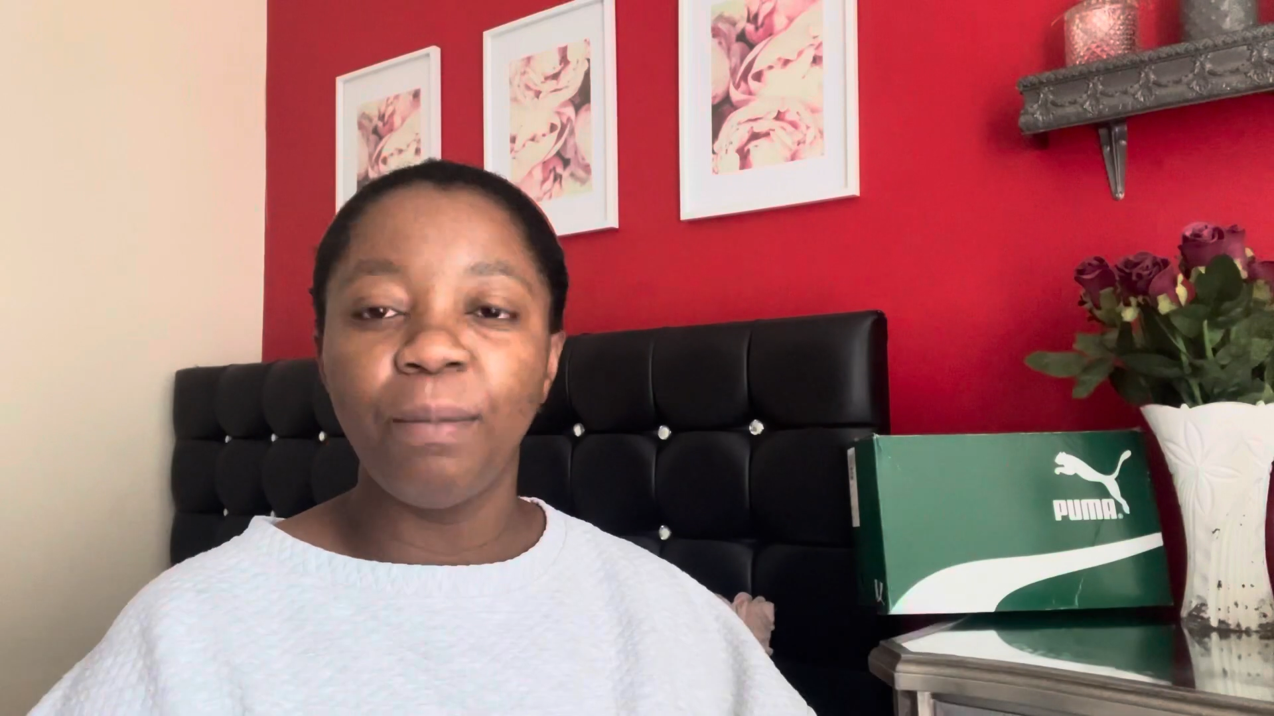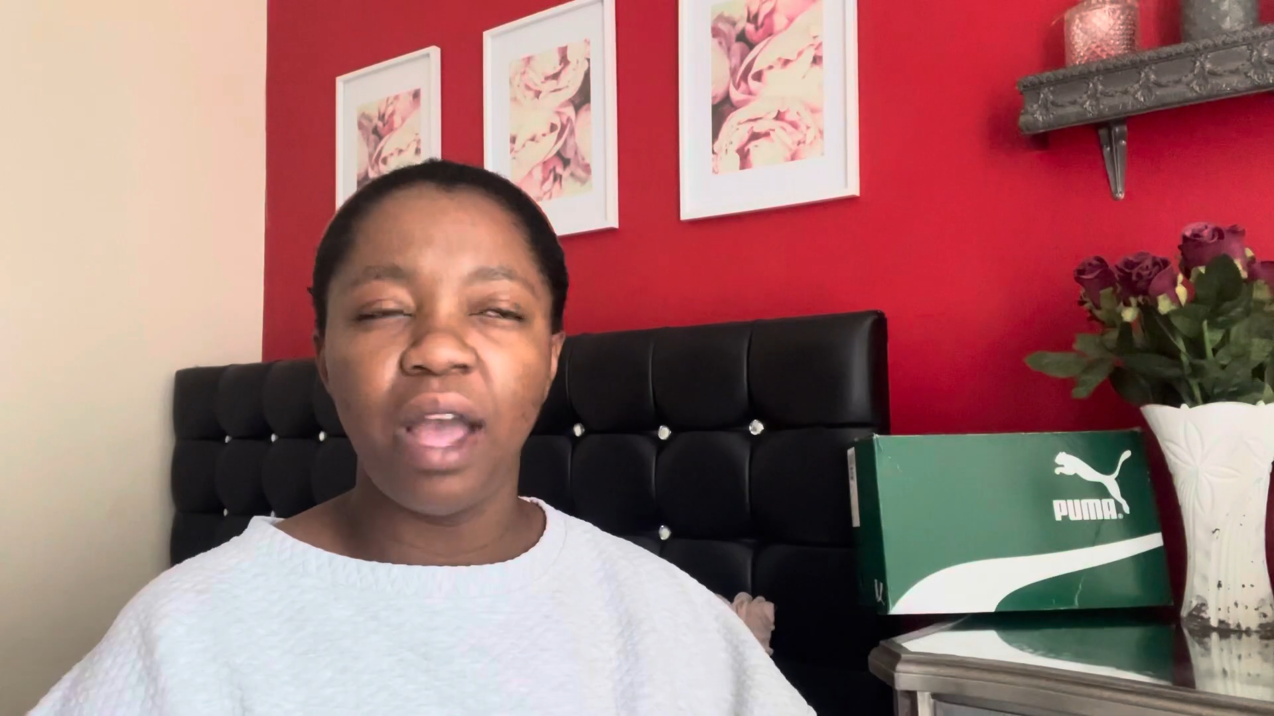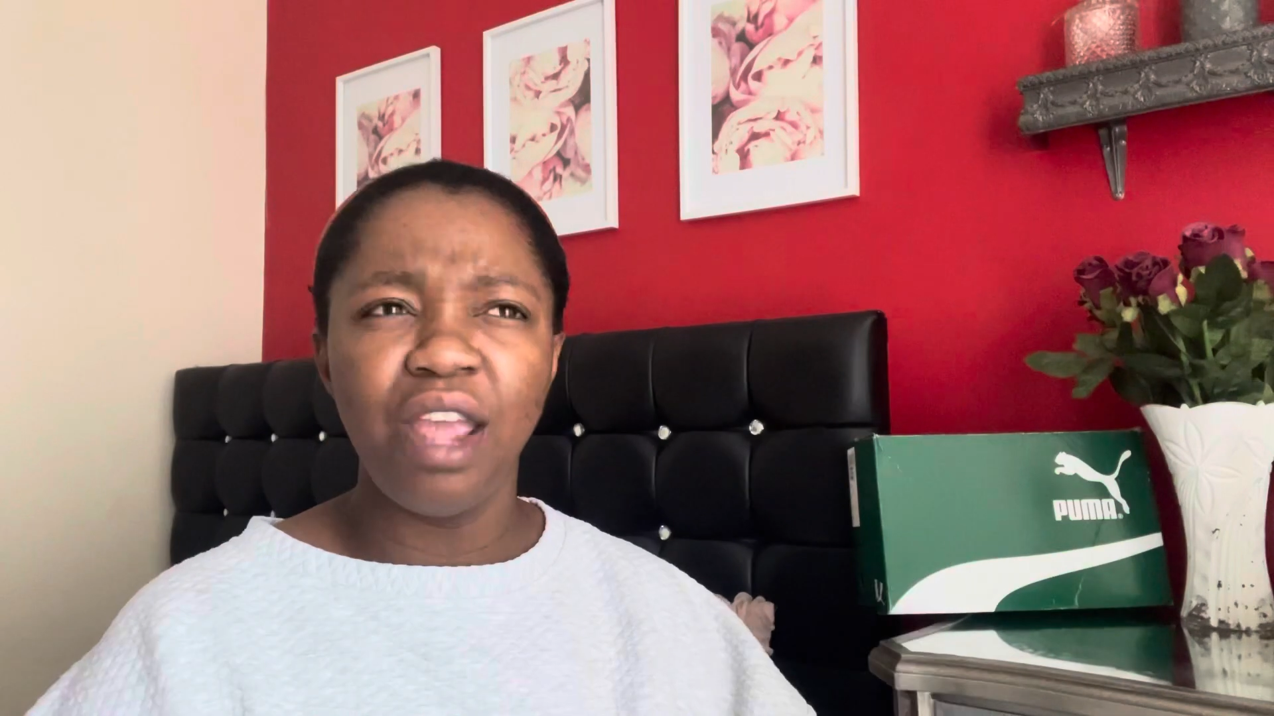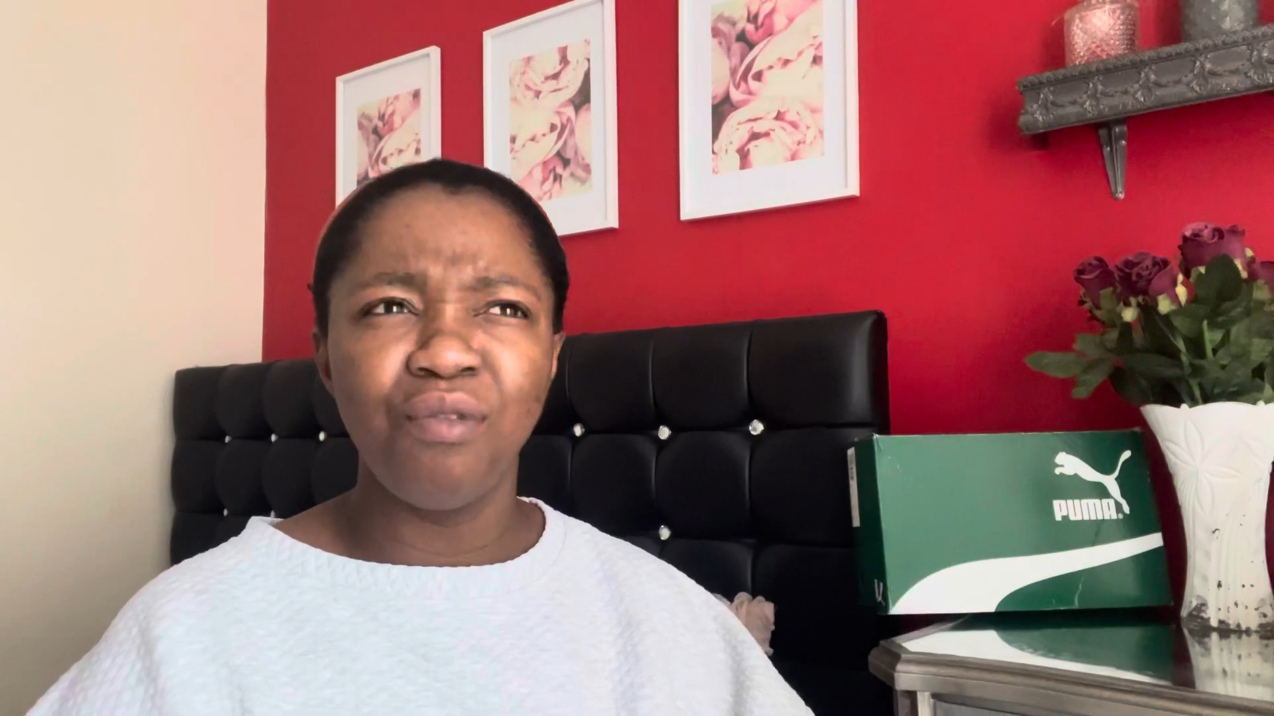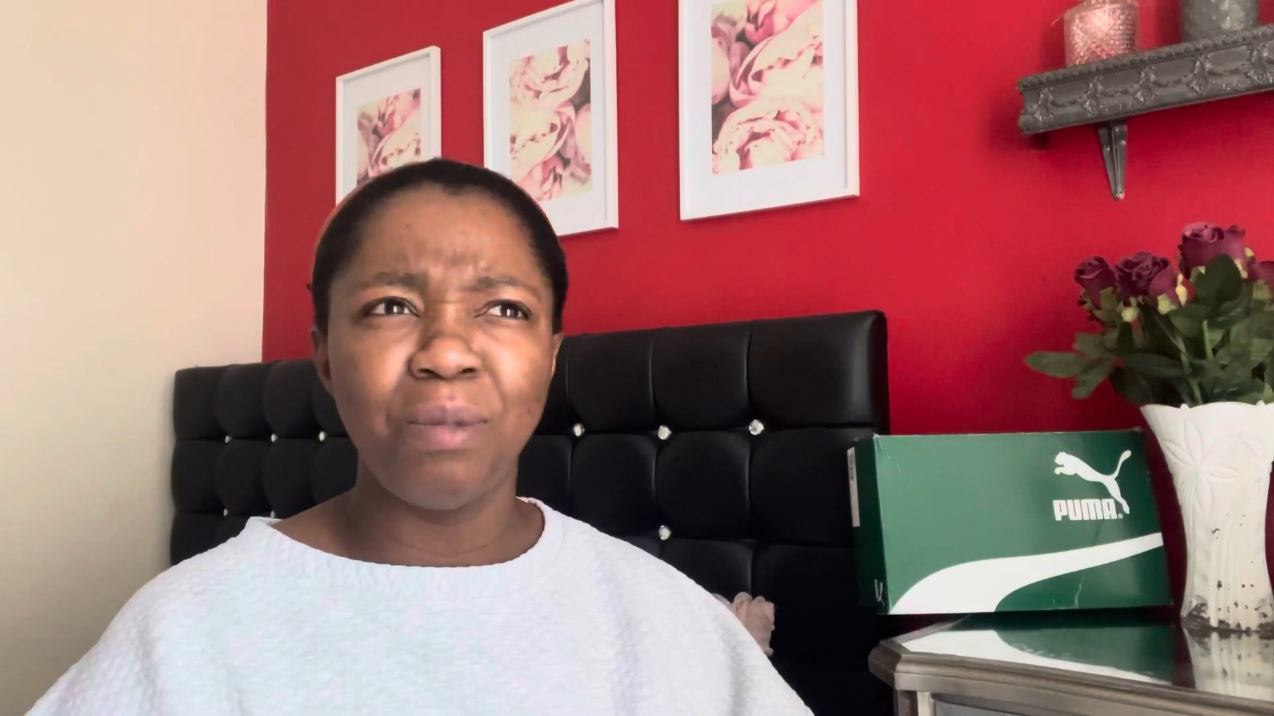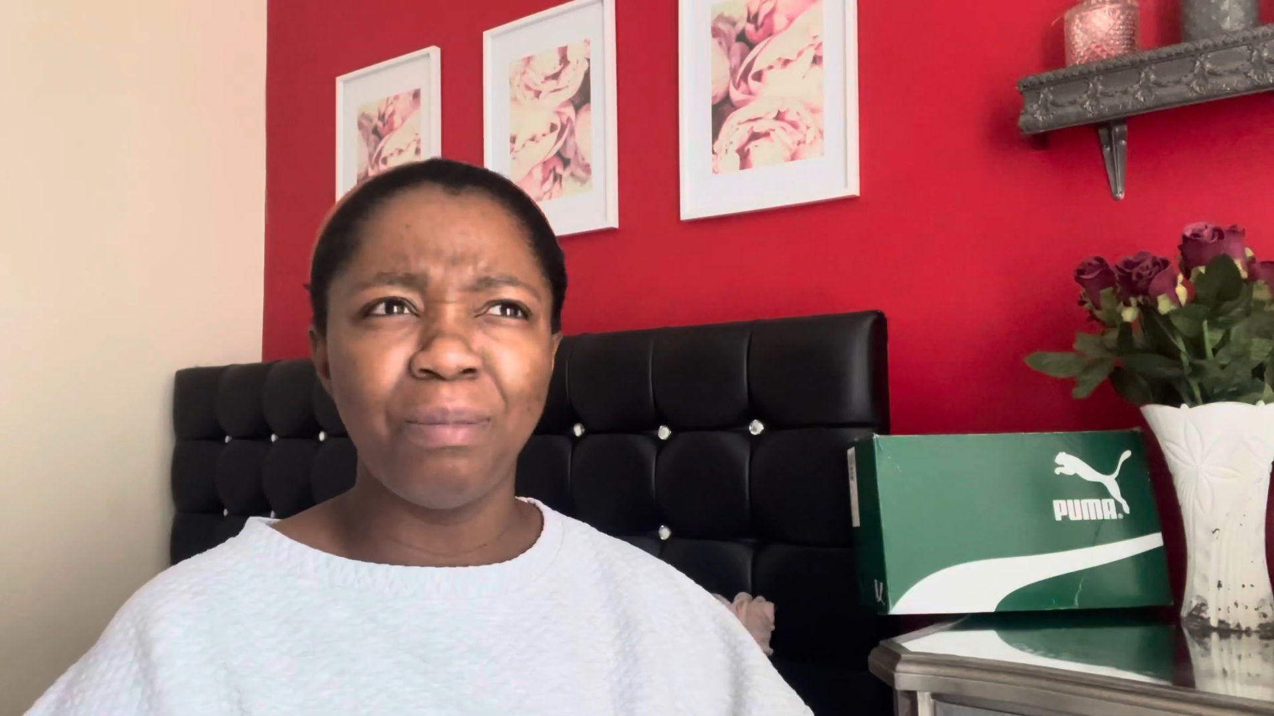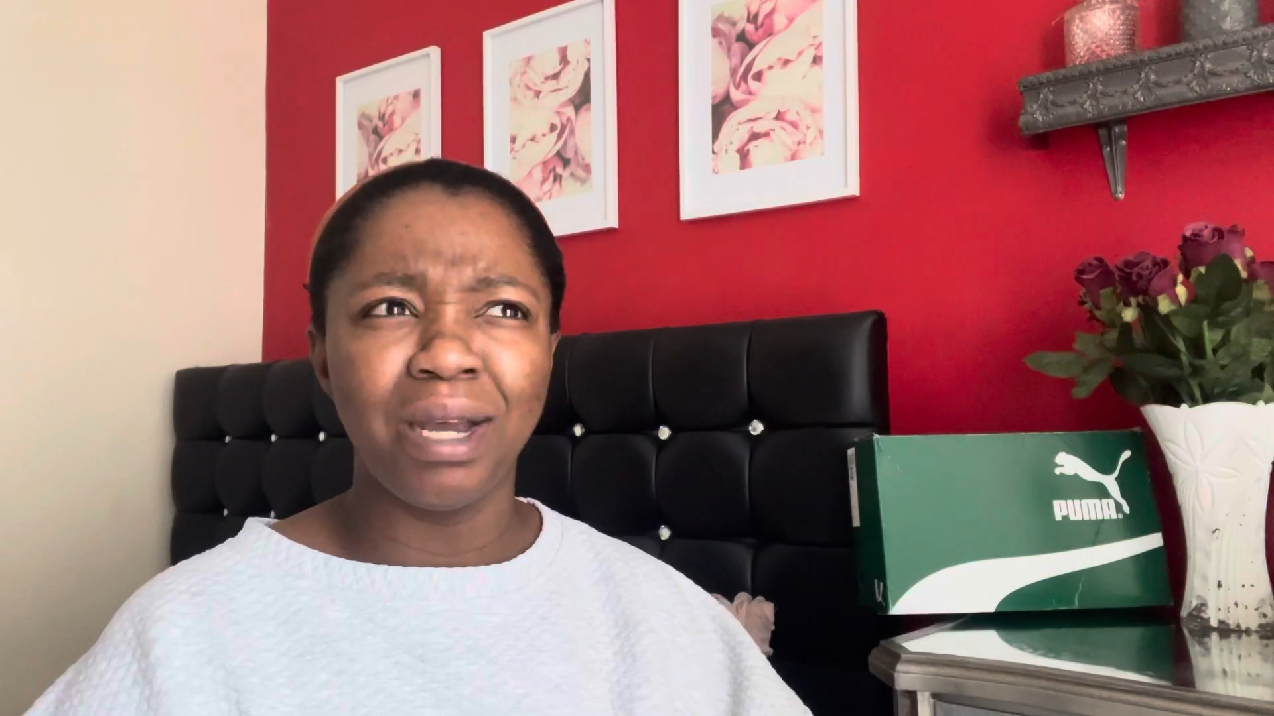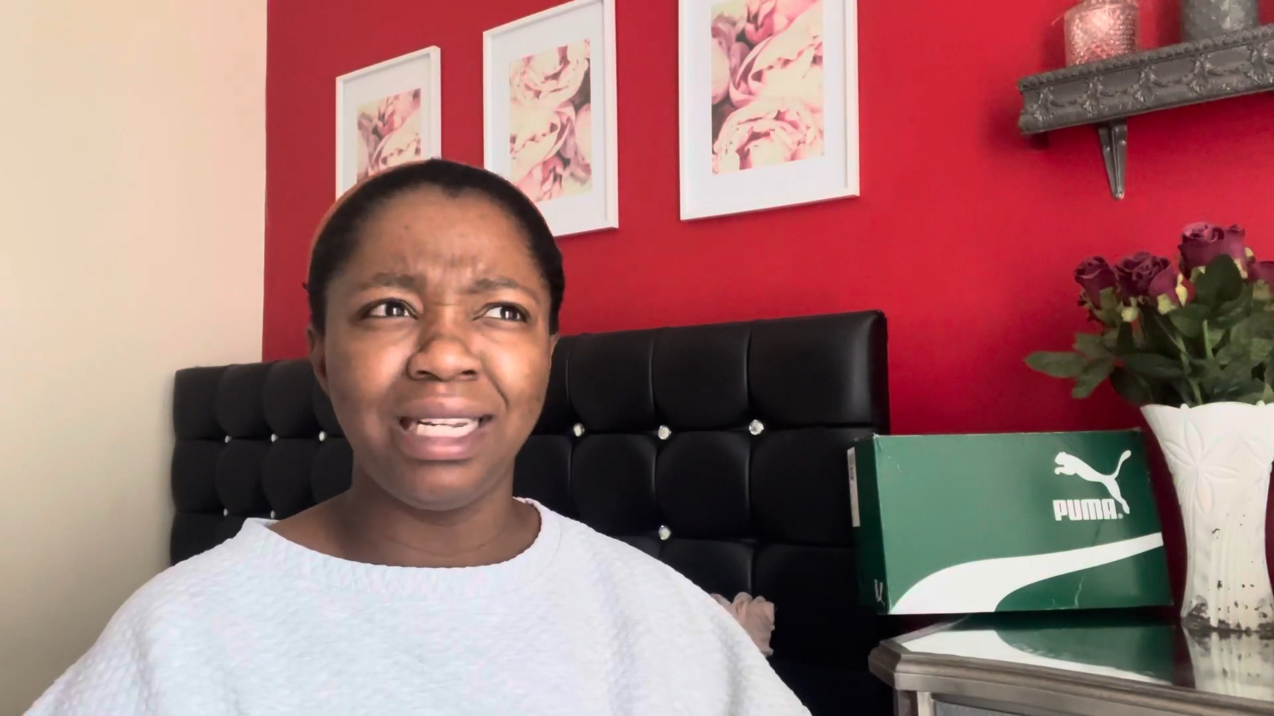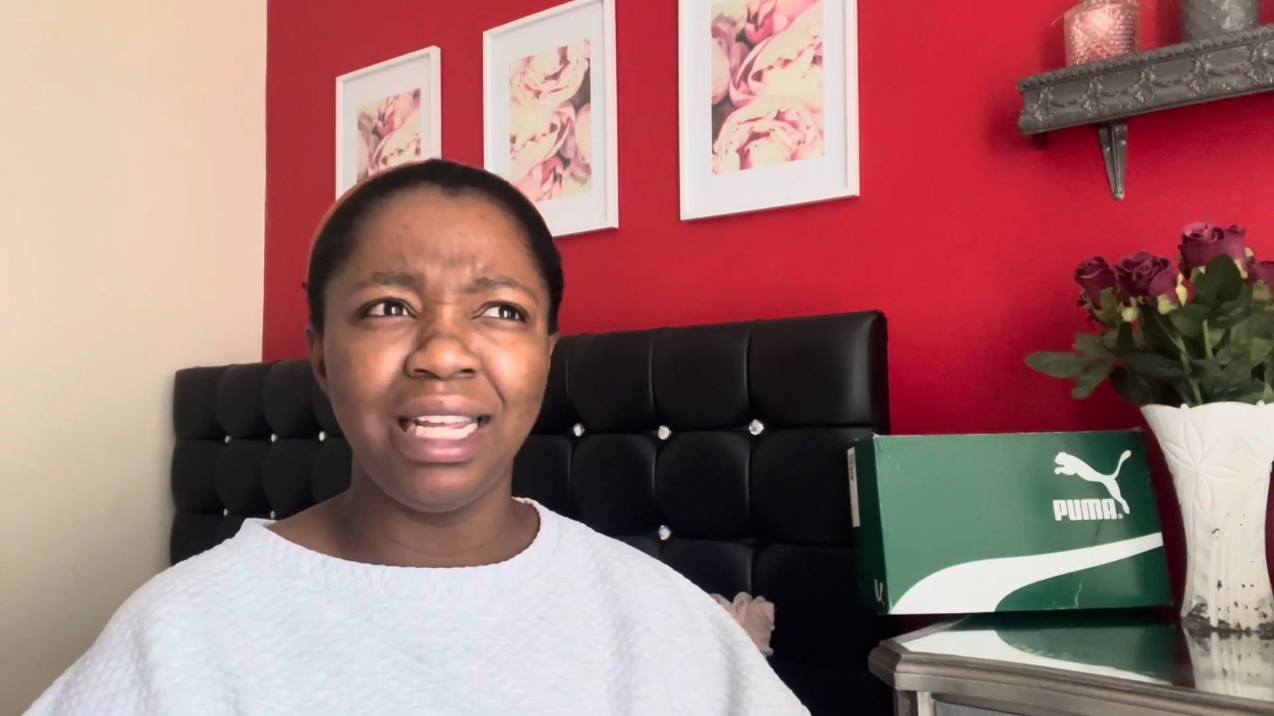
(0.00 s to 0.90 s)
but I even remember at